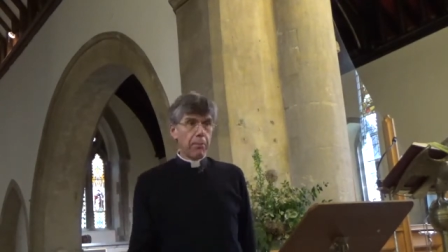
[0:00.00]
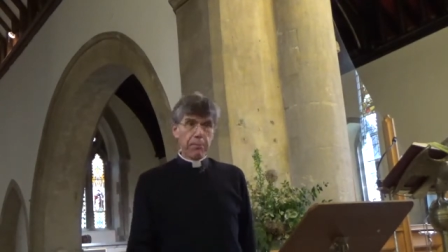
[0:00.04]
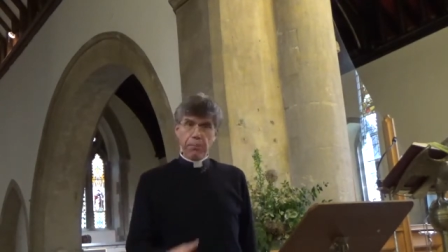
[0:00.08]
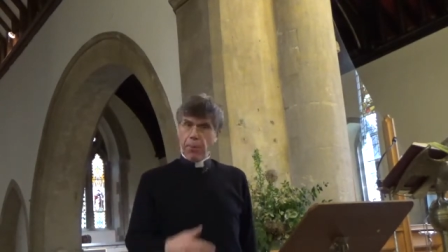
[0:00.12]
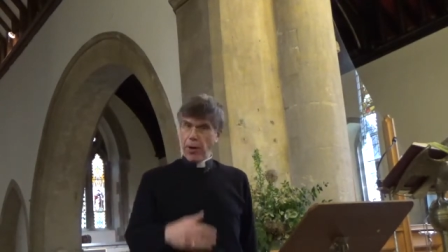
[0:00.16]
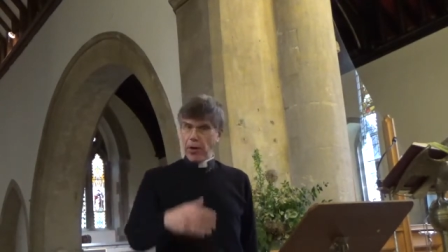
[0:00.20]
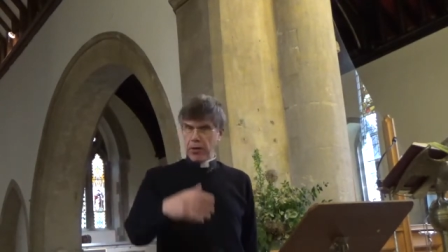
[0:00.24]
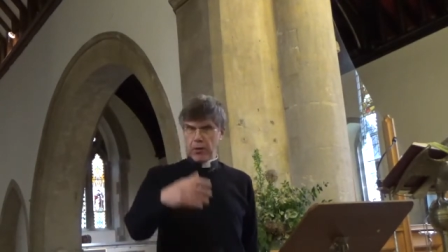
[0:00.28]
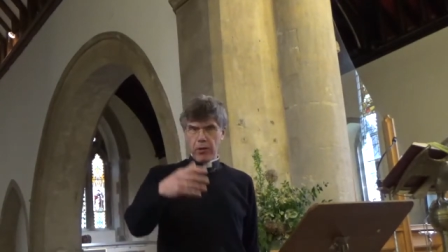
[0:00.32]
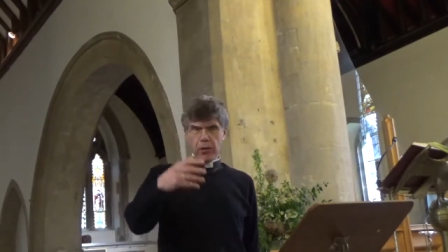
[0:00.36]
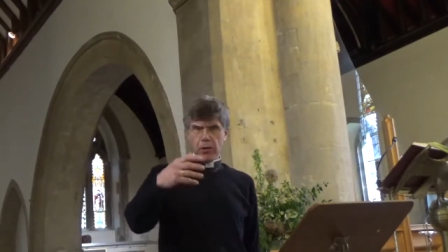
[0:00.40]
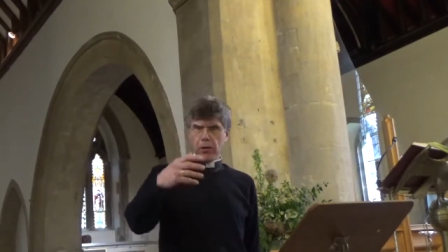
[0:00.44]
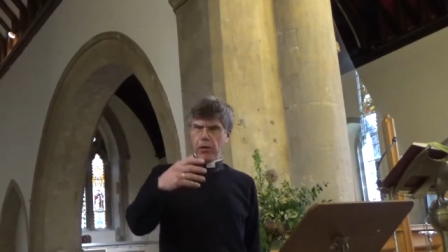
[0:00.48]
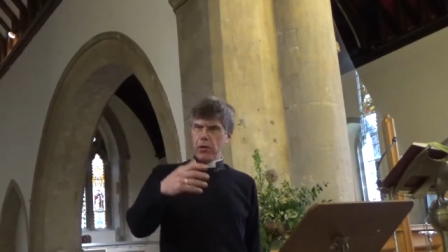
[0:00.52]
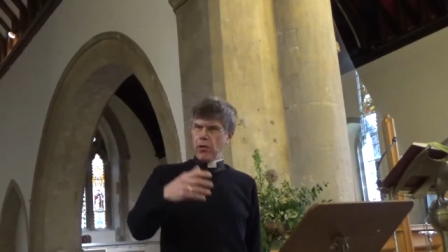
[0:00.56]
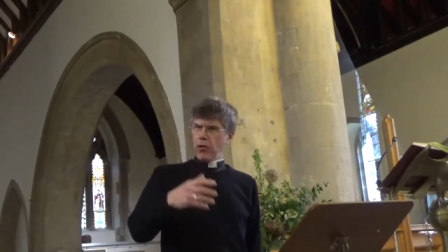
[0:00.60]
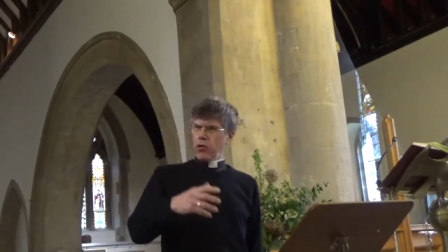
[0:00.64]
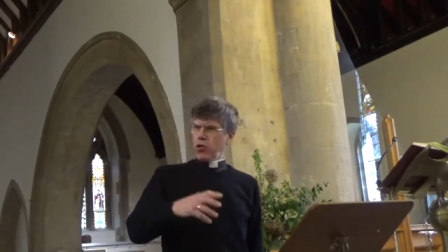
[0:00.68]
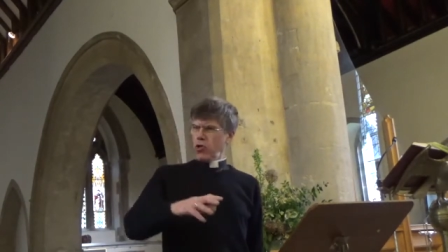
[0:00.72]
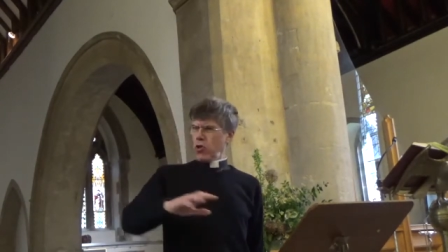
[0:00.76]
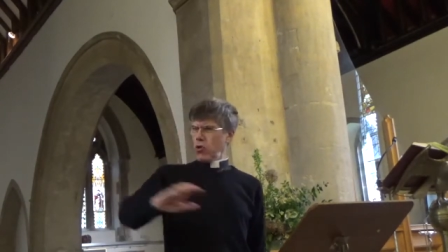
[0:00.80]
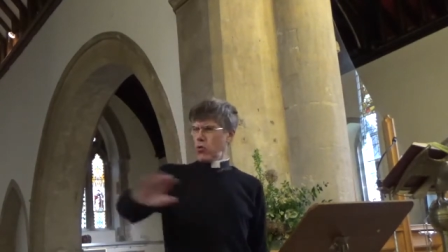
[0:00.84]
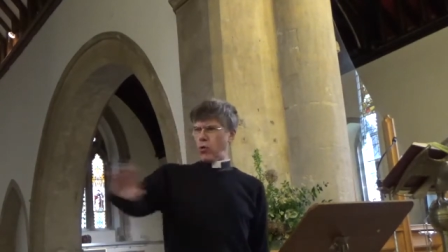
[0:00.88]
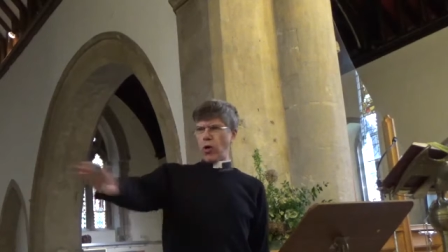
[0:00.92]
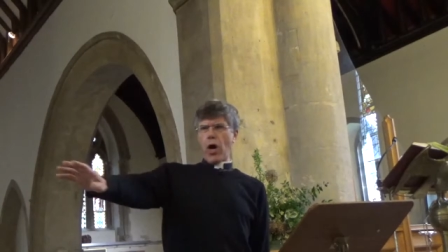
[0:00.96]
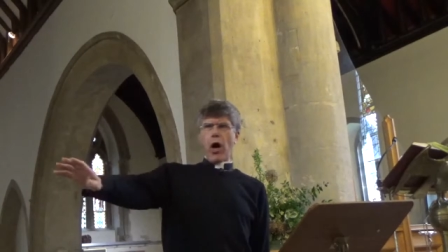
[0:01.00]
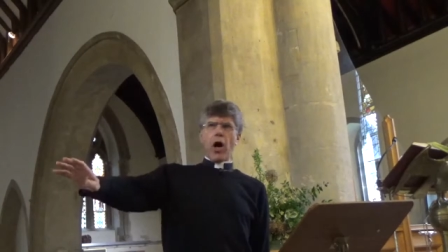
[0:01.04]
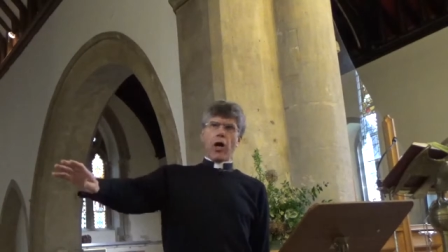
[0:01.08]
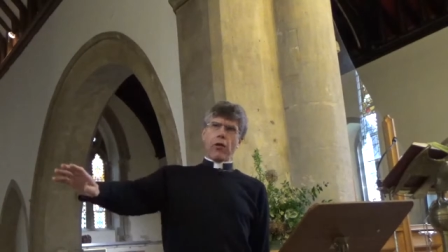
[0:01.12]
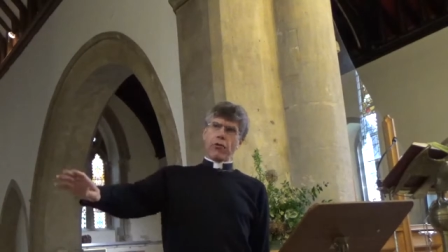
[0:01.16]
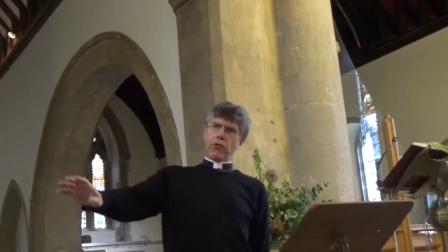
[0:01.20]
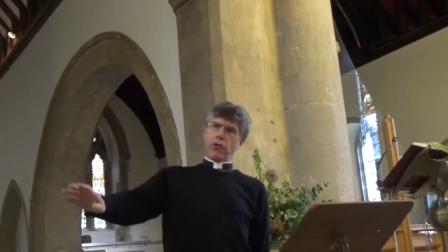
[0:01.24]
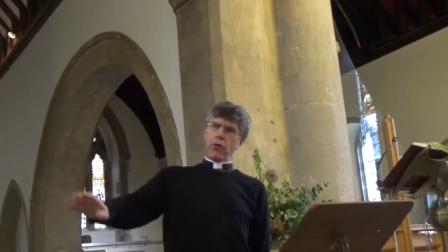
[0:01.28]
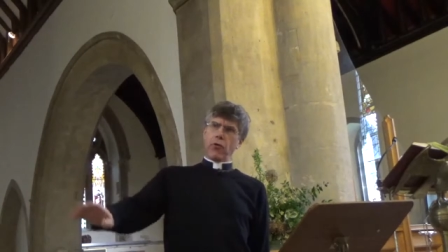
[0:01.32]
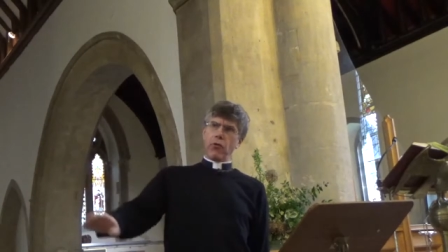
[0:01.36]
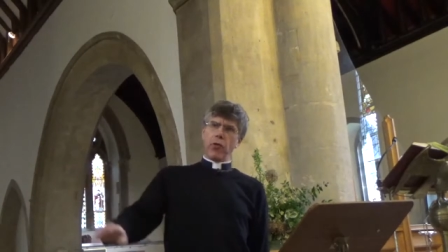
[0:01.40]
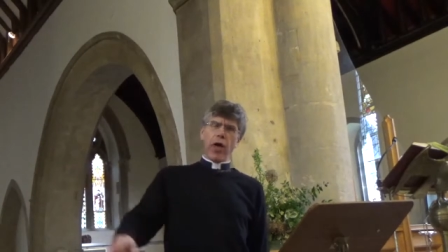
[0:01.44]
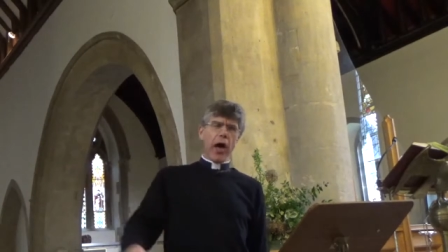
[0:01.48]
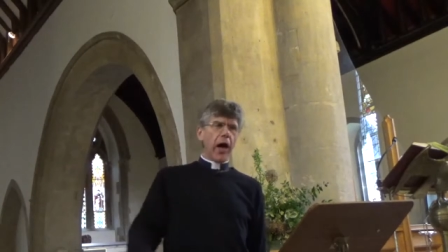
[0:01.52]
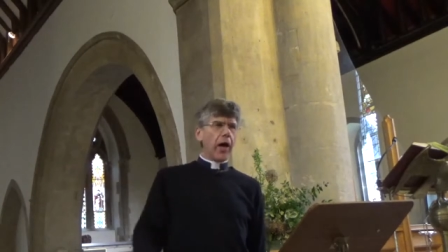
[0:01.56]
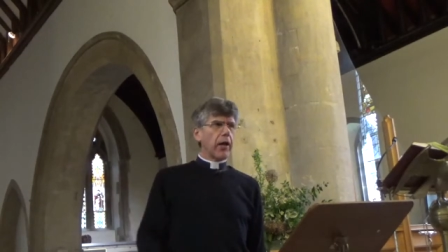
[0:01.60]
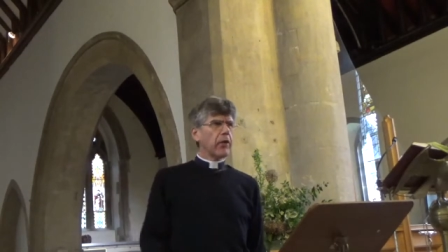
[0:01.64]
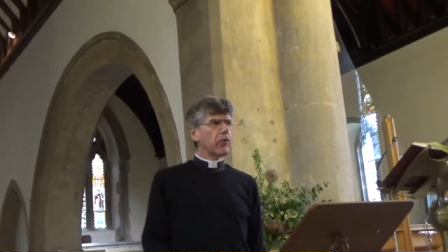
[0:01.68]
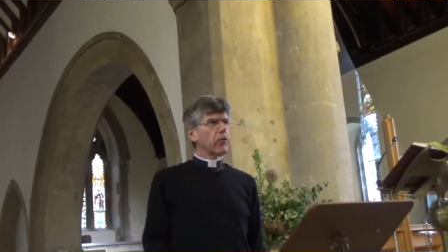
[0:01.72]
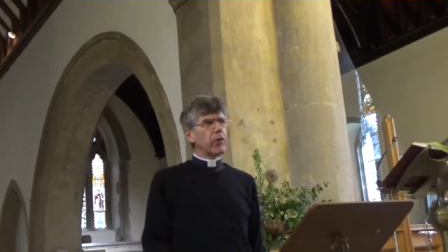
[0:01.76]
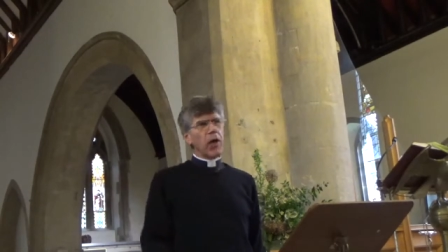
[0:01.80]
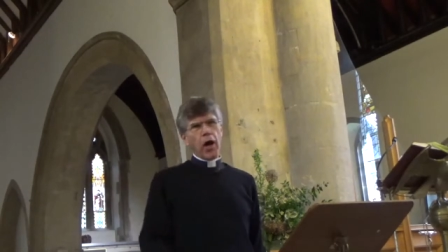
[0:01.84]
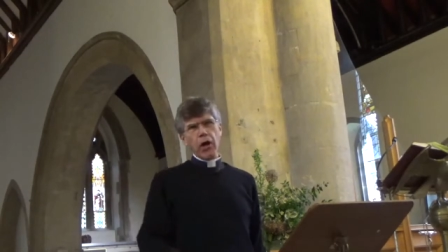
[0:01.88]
but you can't do that.